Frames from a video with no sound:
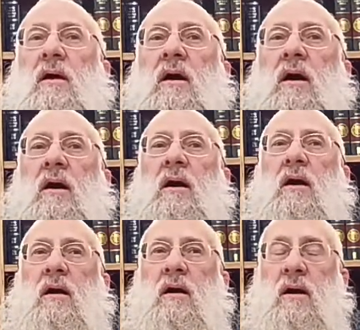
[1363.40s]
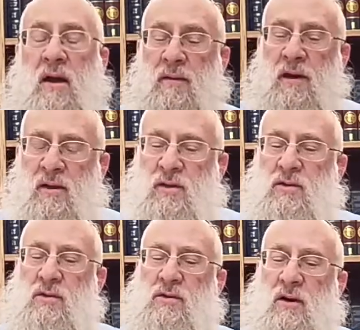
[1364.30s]
Again, the
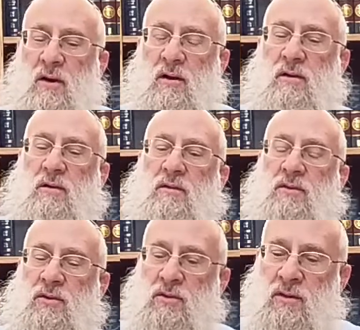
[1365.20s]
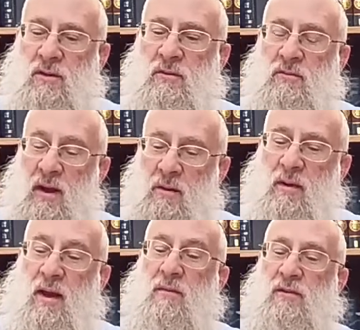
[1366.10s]
conditions are the
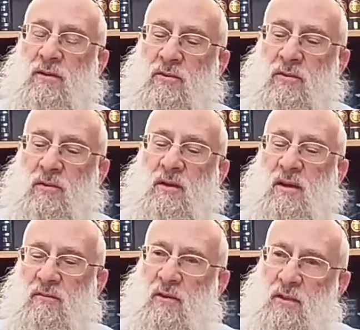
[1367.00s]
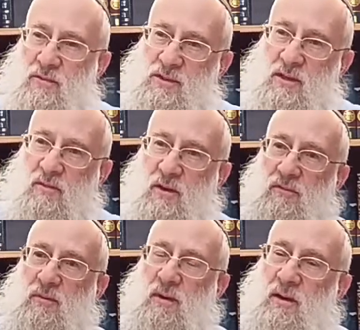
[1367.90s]
rabbi and the student, the giver and the receiver, have
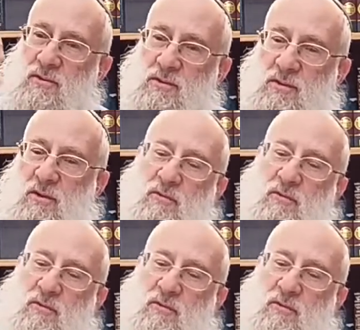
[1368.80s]
to be in Eretz Yisrael,